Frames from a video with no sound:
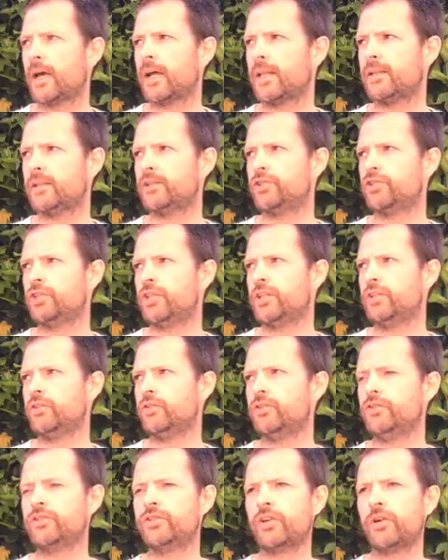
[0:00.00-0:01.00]
she
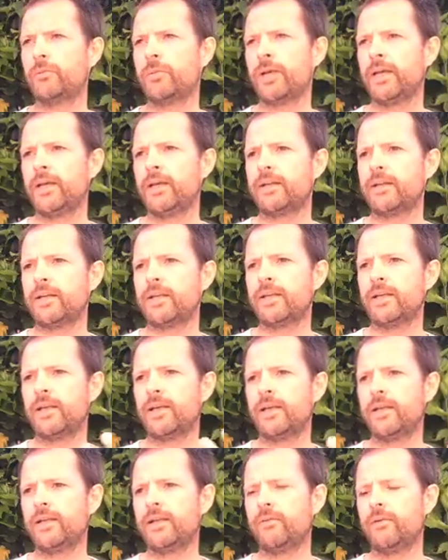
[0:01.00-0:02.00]
used her pain
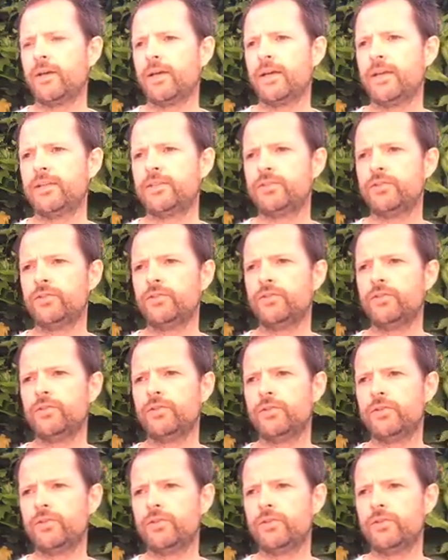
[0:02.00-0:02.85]
in a way to